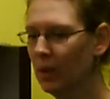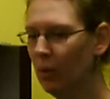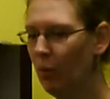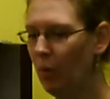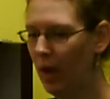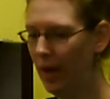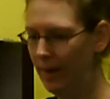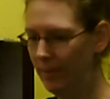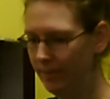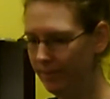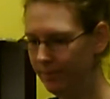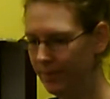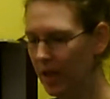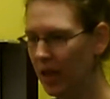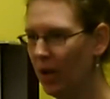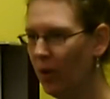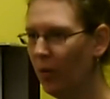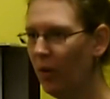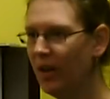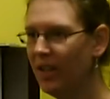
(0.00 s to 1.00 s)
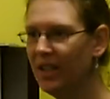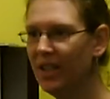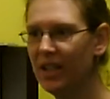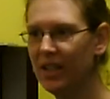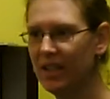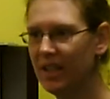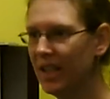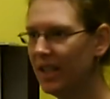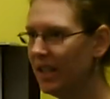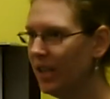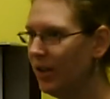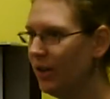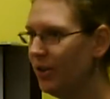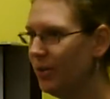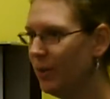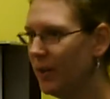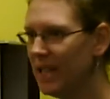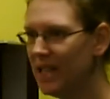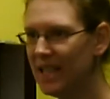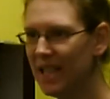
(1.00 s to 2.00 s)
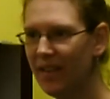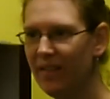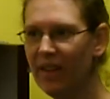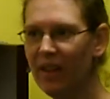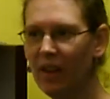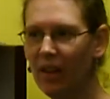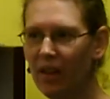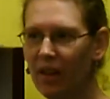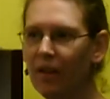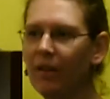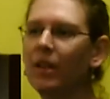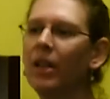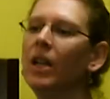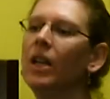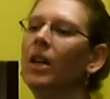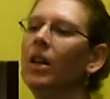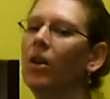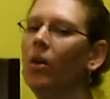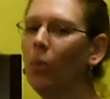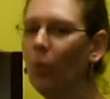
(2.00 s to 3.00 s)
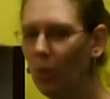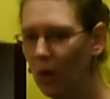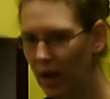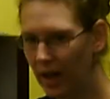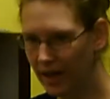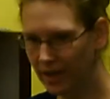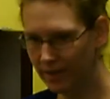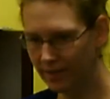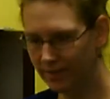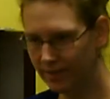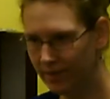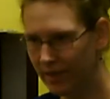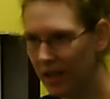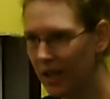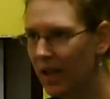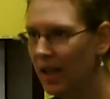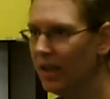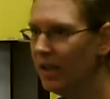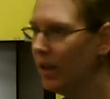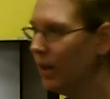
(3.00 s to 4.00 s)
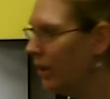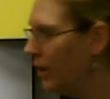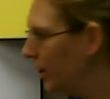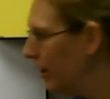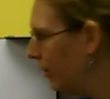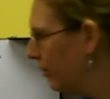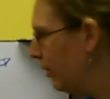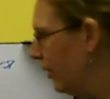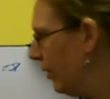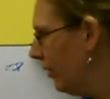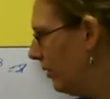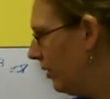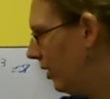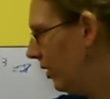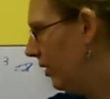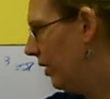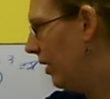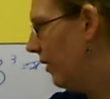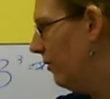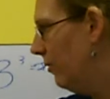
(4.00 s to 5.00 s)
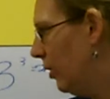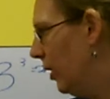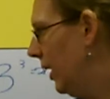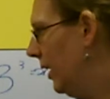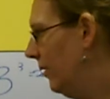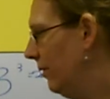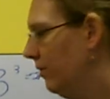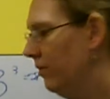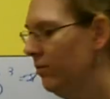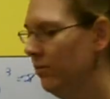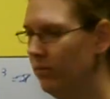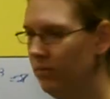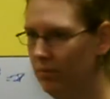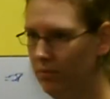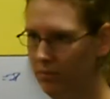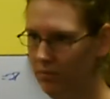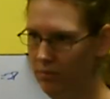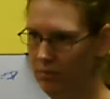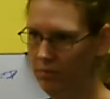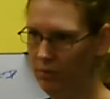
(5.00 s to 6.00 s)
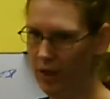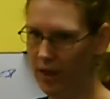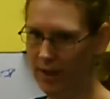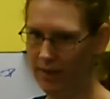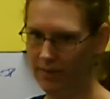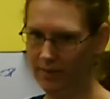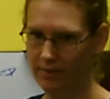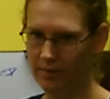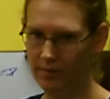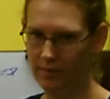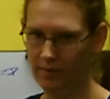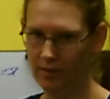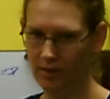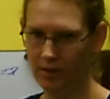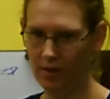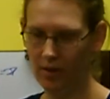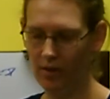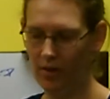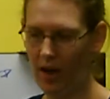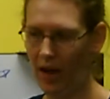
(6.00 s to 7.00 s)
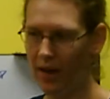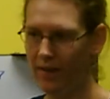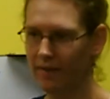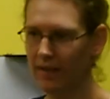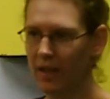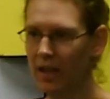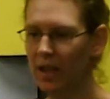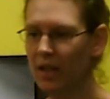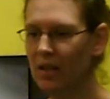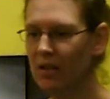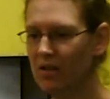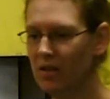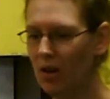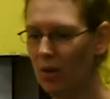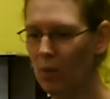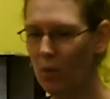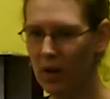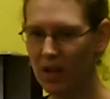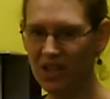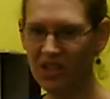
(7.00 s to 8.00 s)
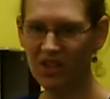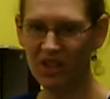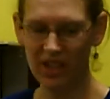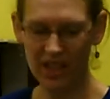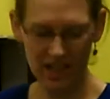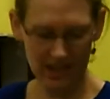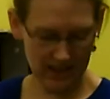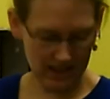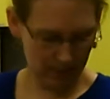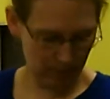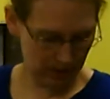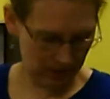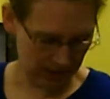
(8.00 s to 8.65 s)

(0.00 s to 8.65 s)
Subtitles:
1. 1 to the 627, 1. The third root of 1, 1. Okay? So 1s are easy